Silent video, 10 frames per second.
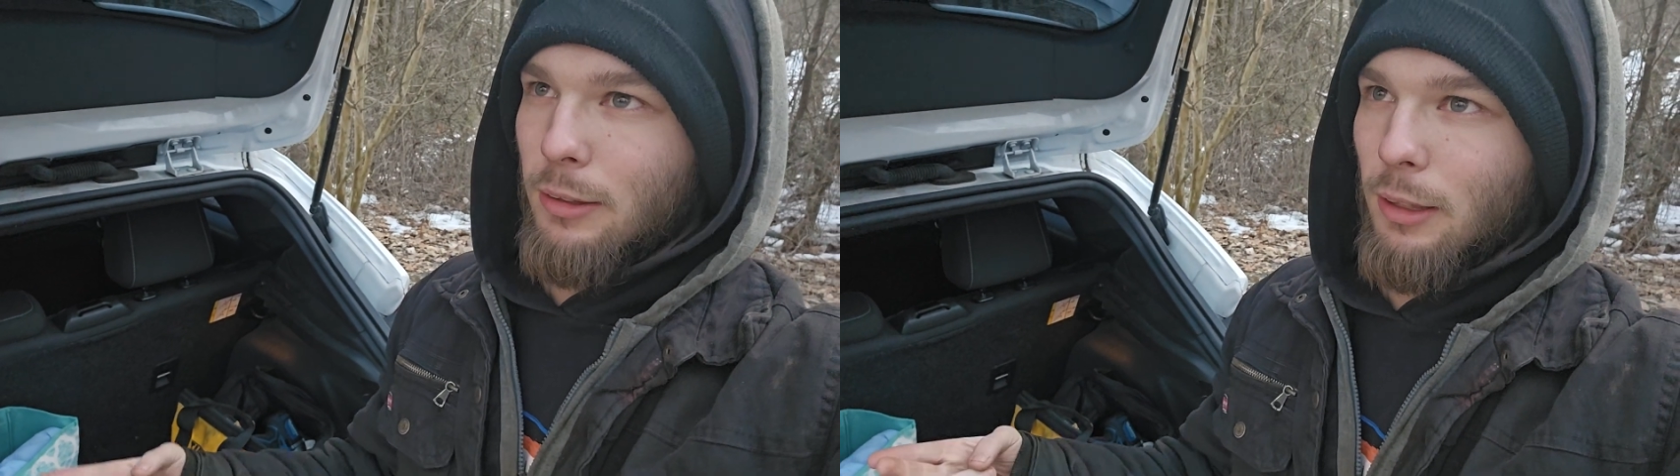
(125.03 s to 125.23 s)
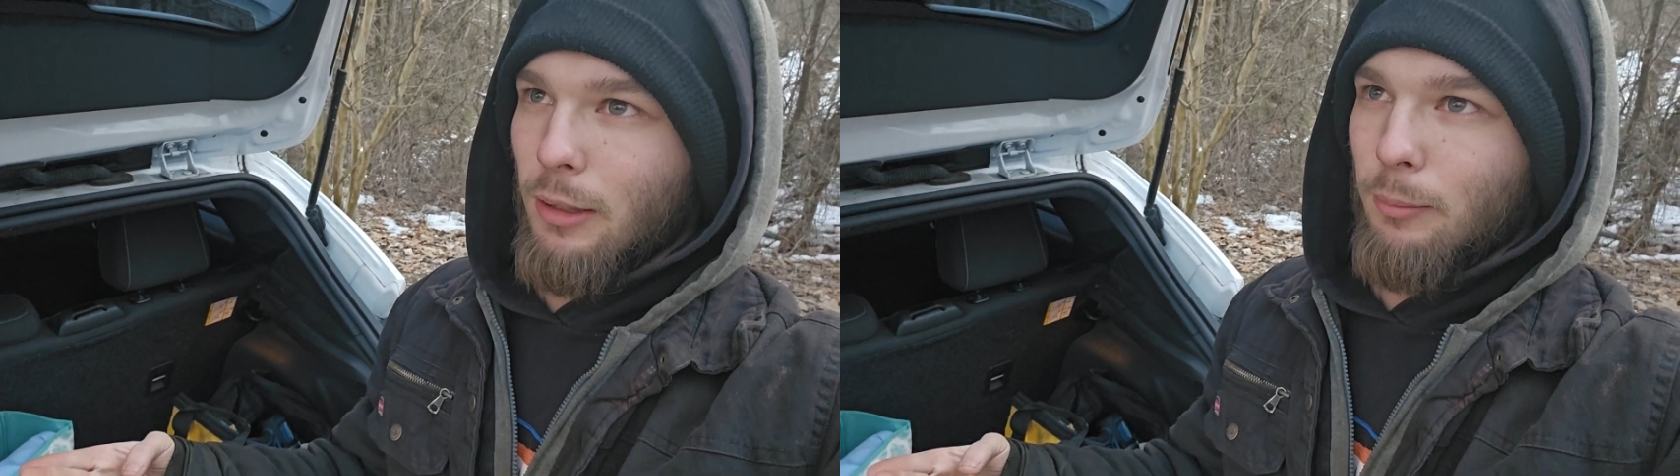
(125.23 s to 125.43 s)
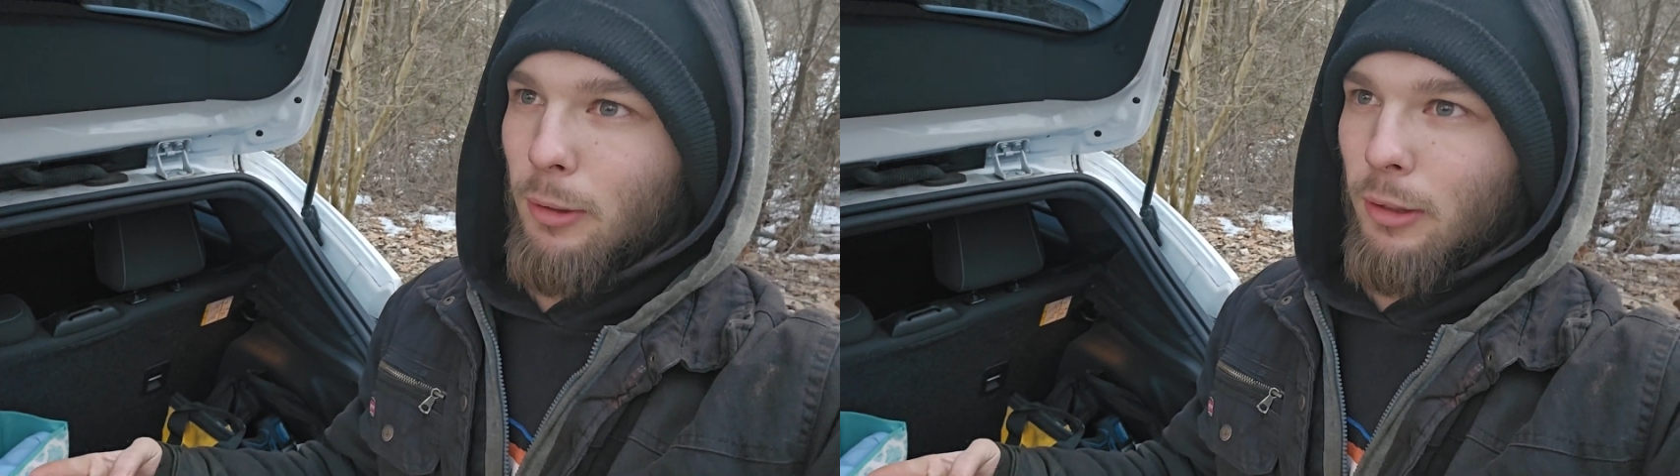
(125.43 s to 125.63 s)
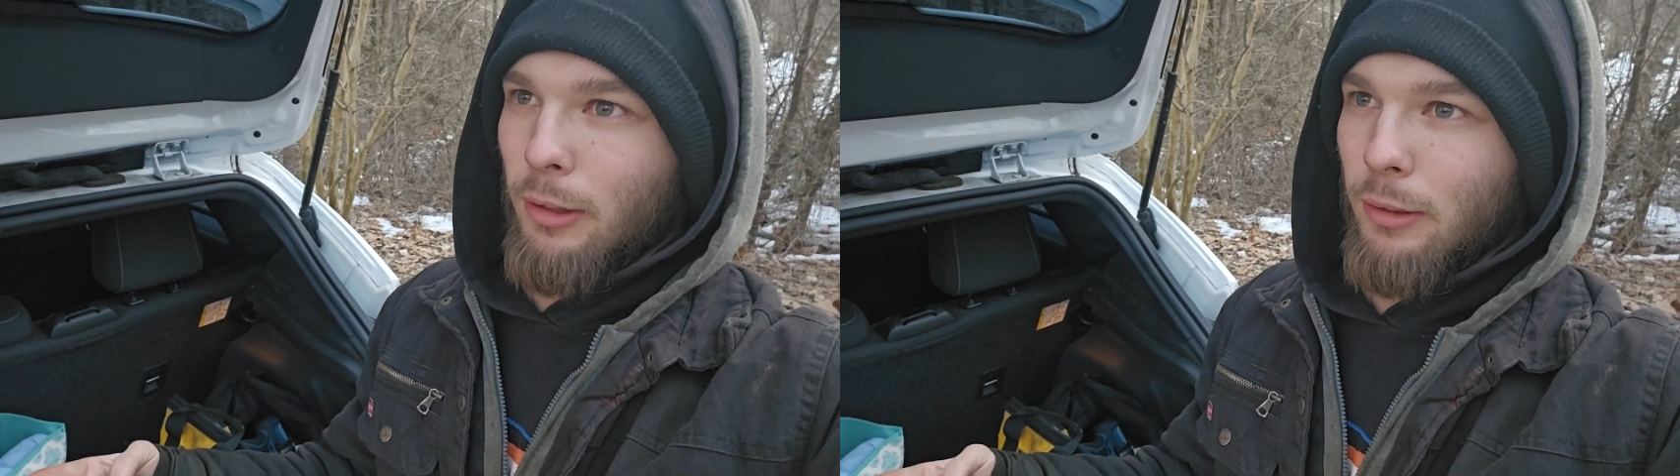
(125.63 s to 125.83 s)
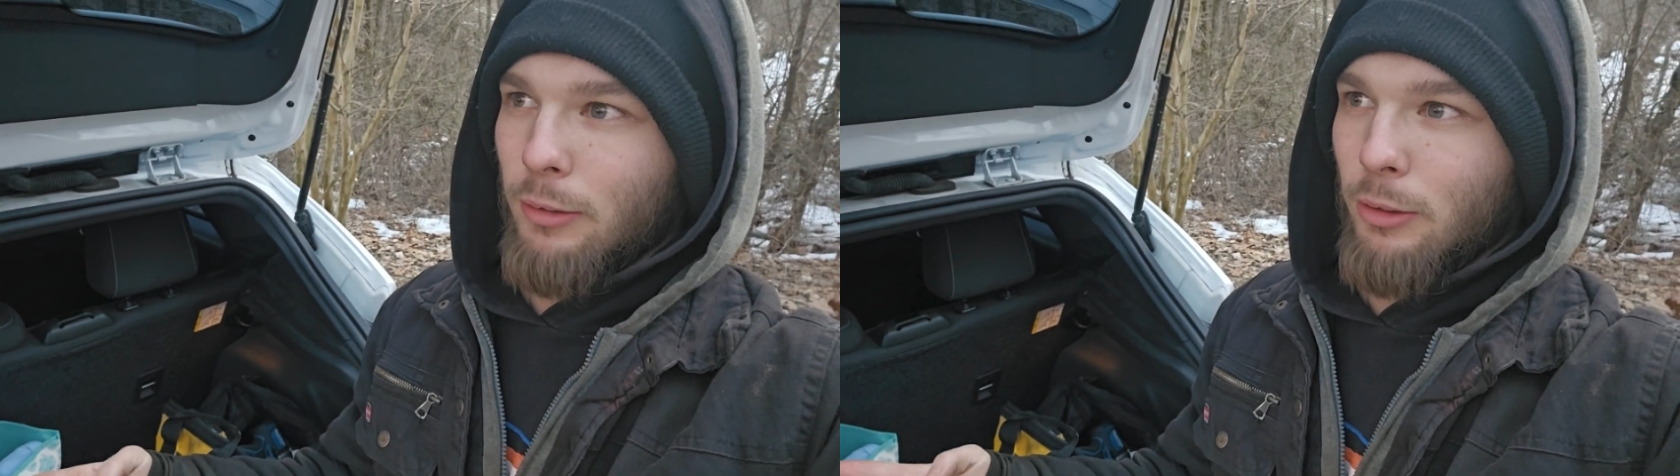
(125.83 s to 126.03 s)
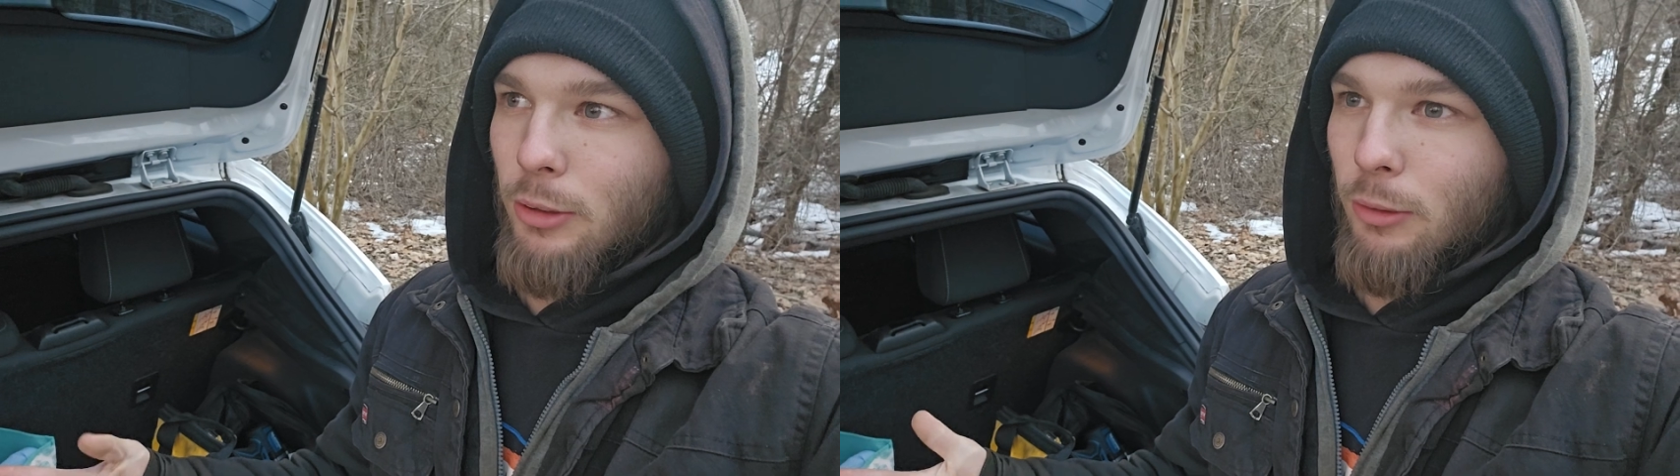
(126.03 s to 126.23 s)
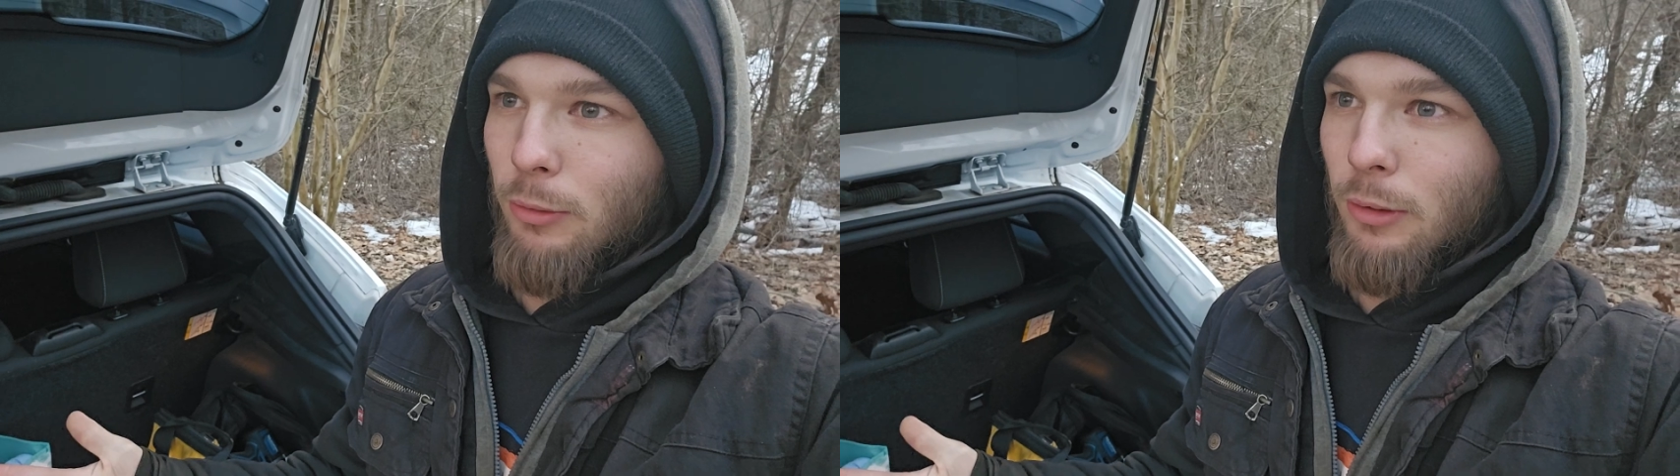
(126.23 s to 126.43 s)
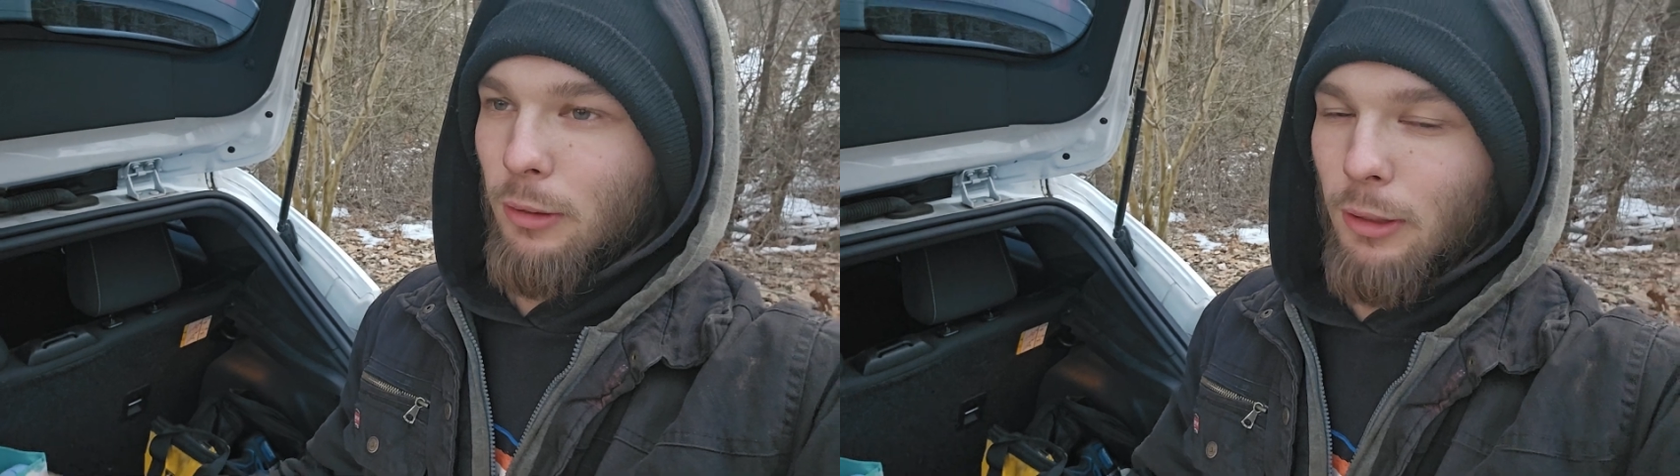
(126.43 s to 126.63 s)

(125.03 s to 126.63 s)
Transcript: Sunday, Monday, Tuesday, Wednesday.